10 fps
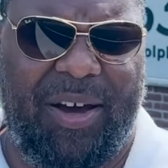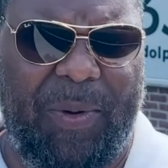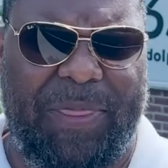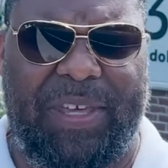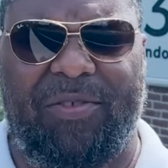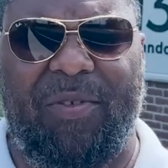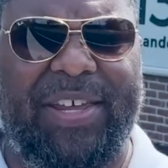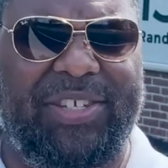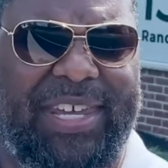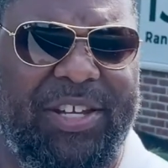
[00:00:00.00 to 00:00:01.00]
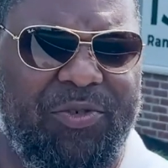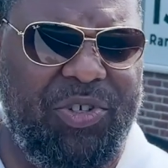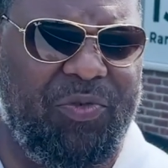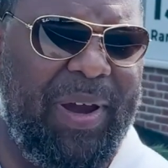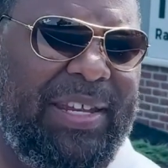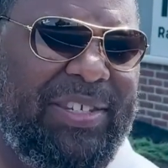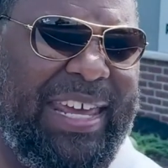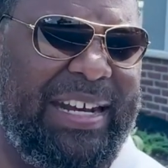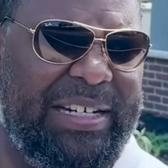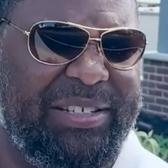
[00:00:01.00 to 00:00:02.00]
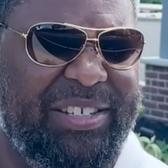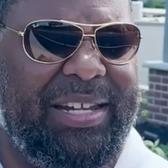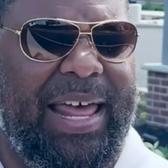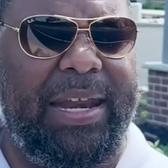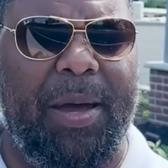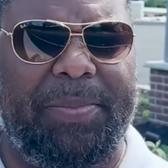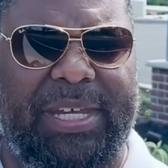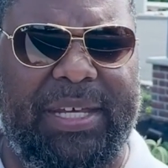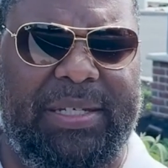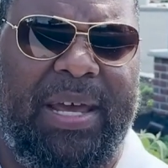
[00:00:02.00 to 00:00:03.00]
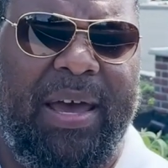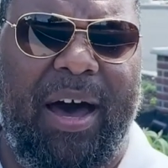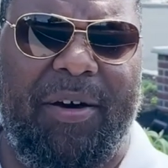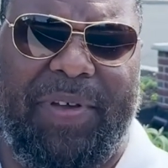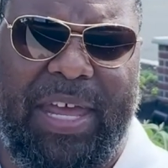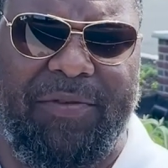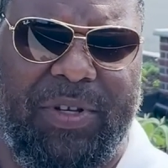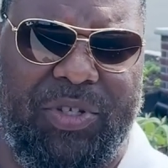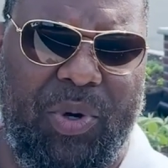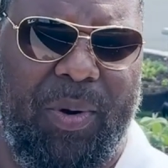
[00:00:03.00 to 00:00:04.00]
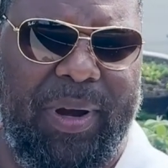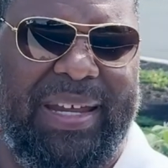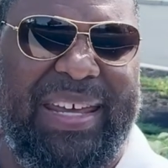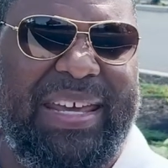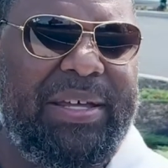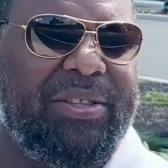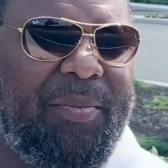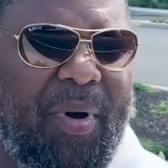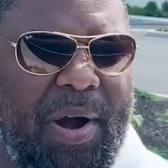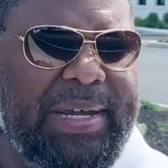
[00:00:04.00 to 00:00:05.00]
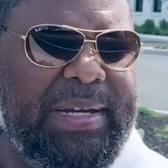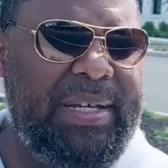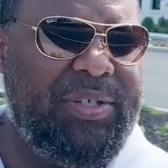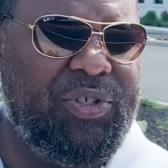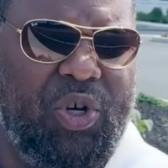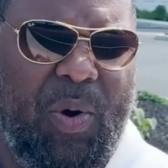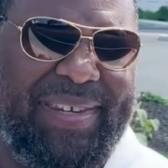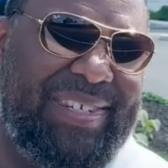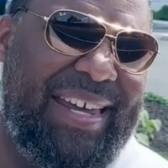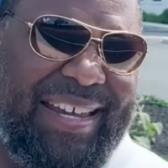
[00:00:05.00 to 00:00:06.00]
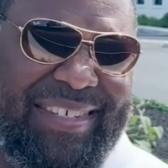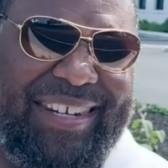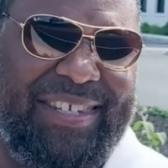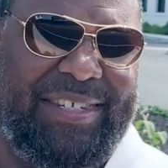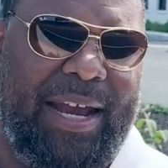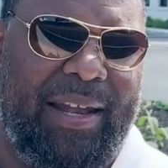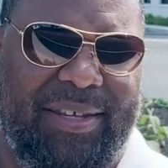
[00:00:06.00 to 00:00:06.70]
with the rising interest rates and a slight uptick of inventory, the market is showing signs that it's settling.